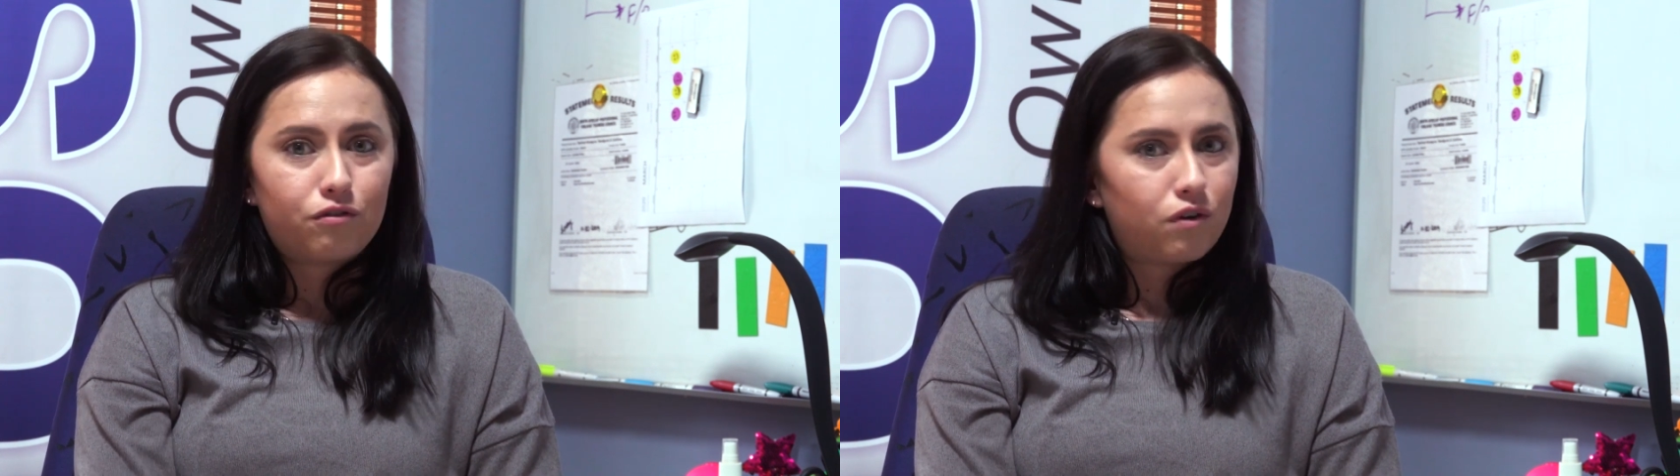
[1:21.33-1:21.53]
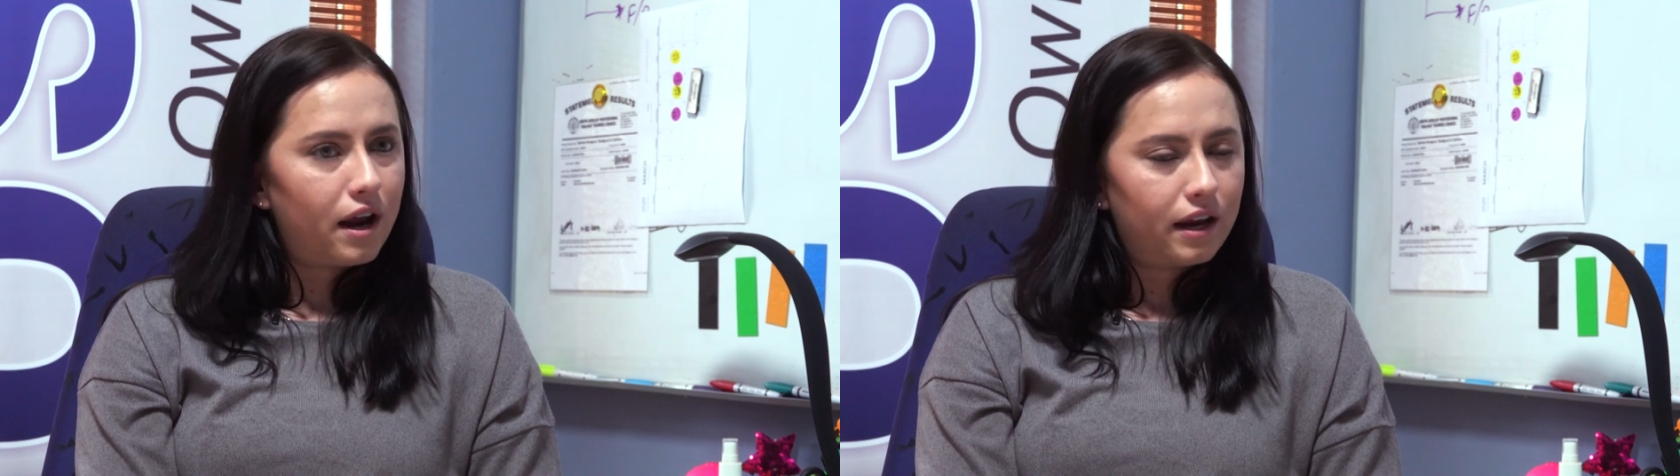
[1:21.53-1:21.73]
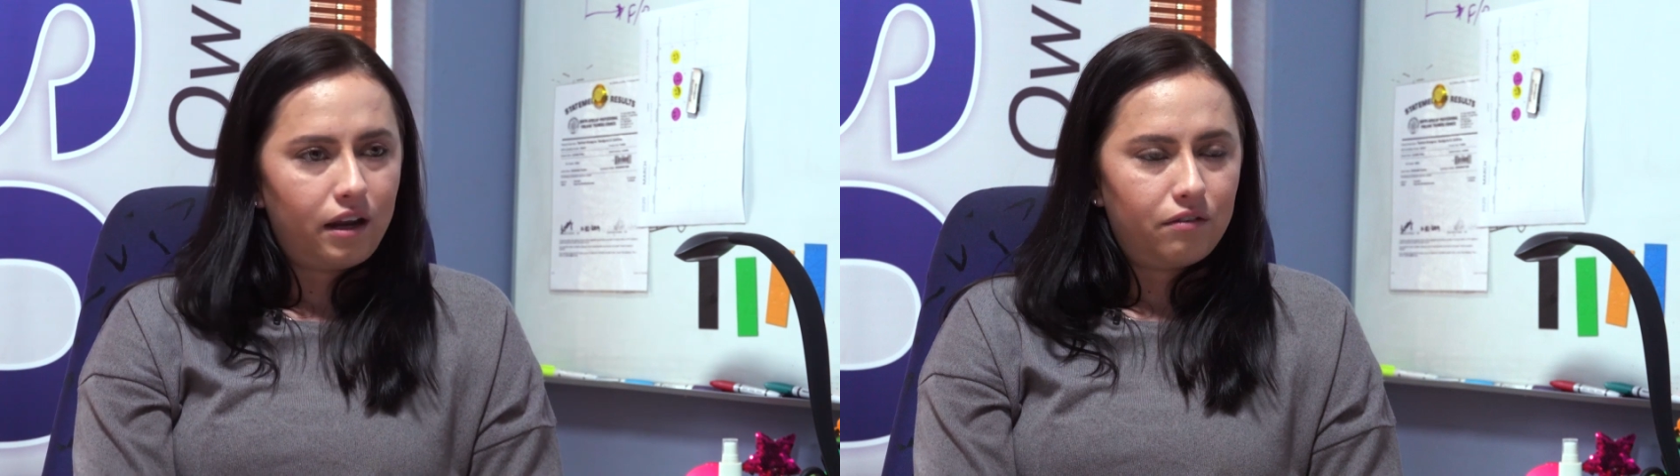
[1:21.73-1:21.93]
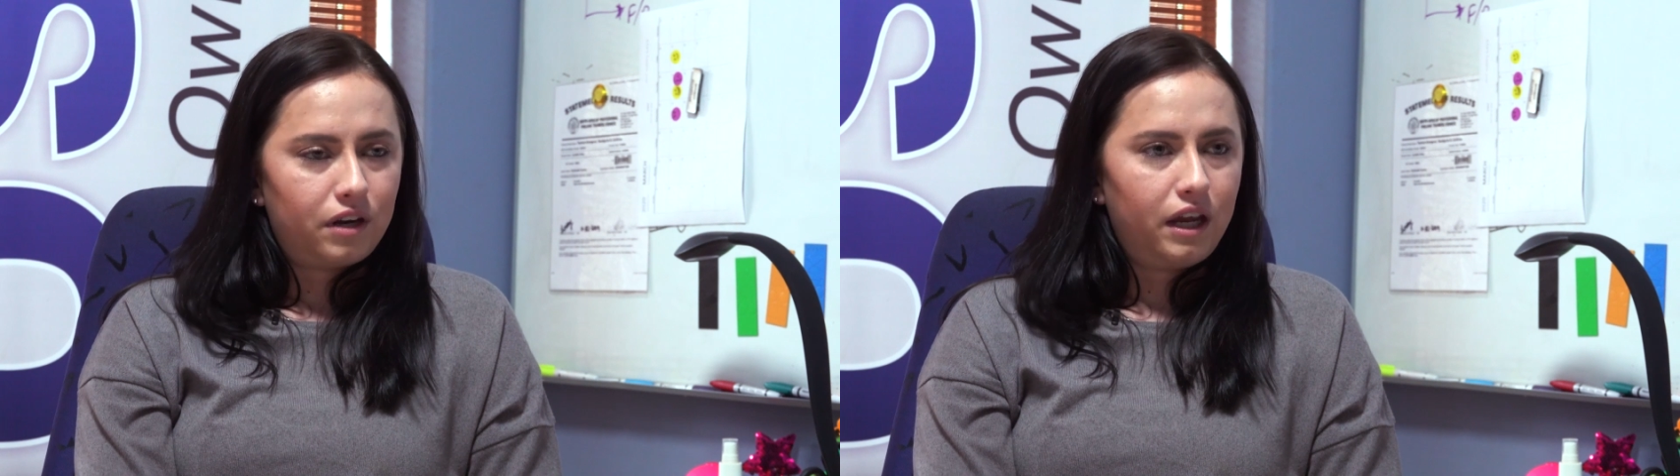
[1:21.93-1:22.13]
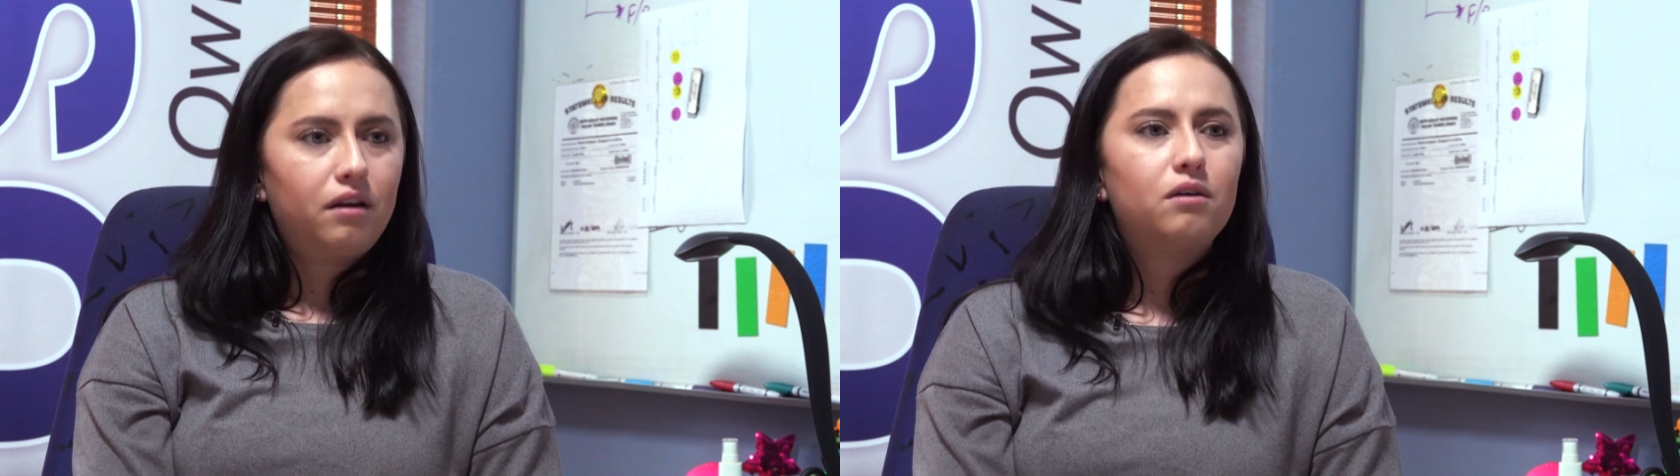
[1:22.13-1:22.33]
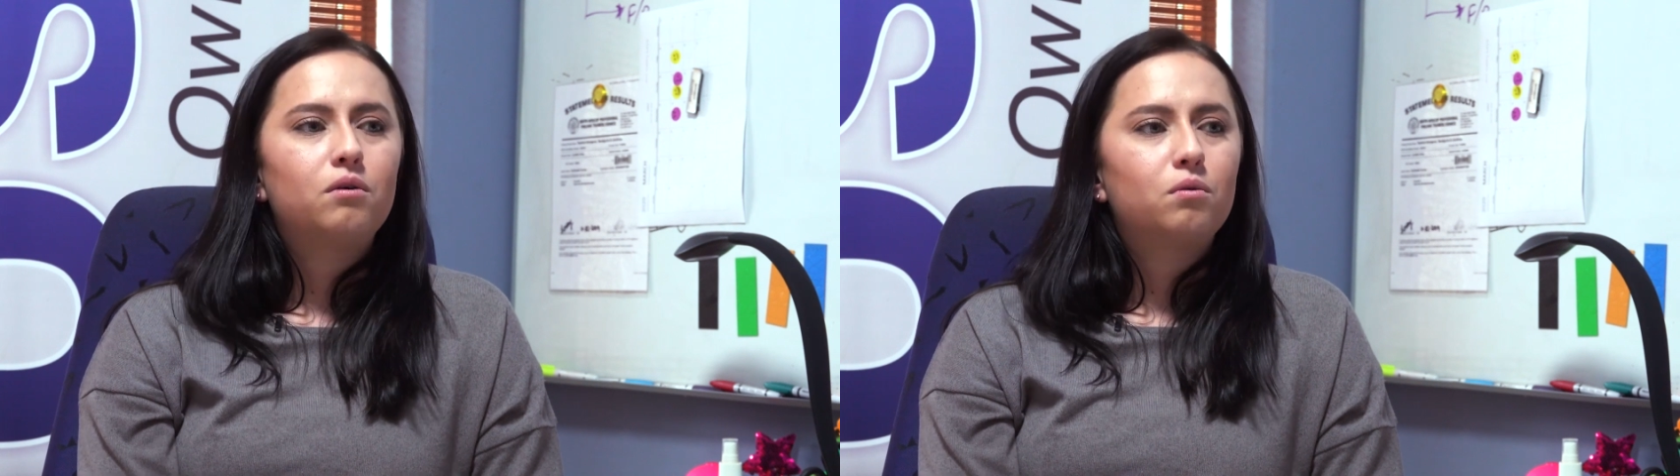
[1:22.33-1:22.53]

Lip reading: a Friday evening,